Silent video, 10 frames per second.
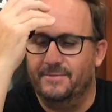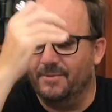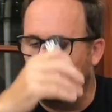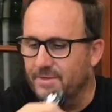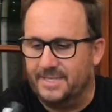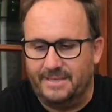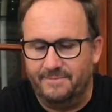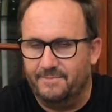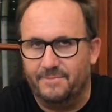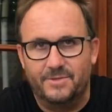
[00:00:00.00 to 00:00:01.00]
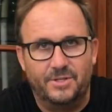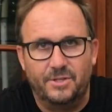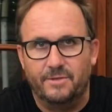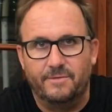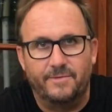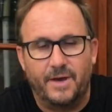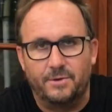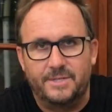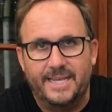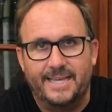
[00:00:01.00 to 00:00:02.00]
obviously to do the
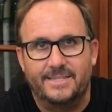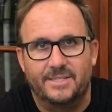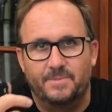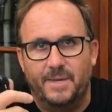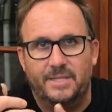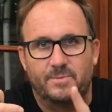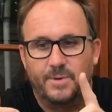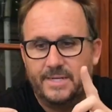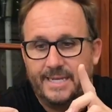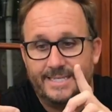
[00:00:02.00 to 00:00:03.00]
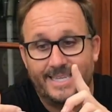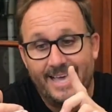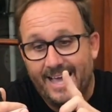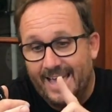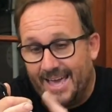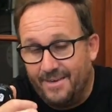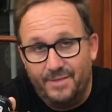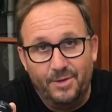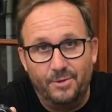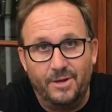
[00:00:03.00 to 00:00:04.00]
final test, the speed and sprint test, and
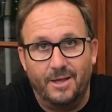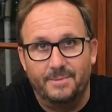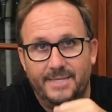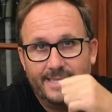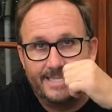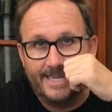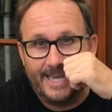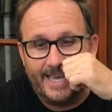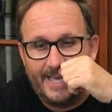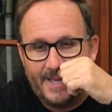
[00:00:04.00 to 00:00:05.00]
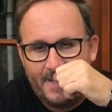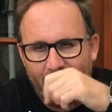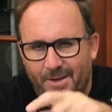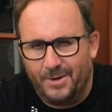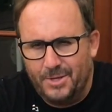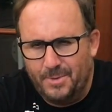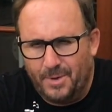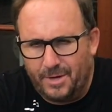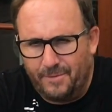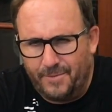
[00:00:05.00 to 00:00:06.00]
the hill climb test today. Got a new
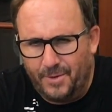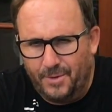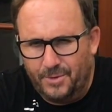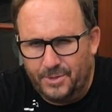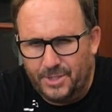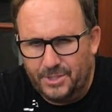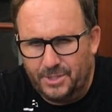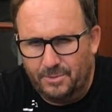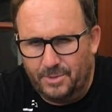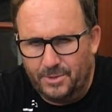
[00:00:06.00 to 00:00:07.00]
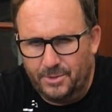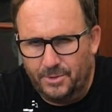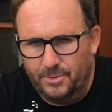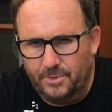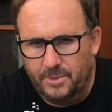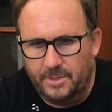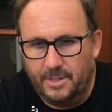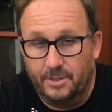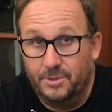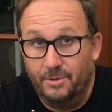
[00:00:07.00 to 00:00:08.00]
microphone, testing 1, 2.
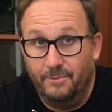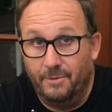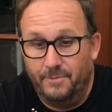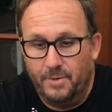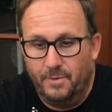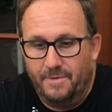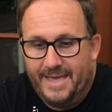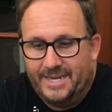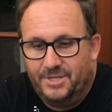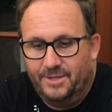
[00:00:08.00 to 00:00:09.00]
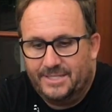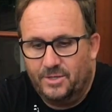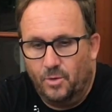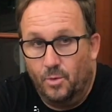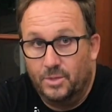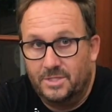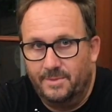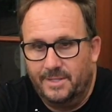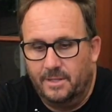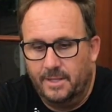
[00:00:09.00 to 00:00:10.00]
I'll do a review on that too. That's an
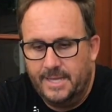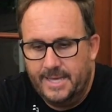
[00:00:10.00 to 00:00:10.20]
awesome little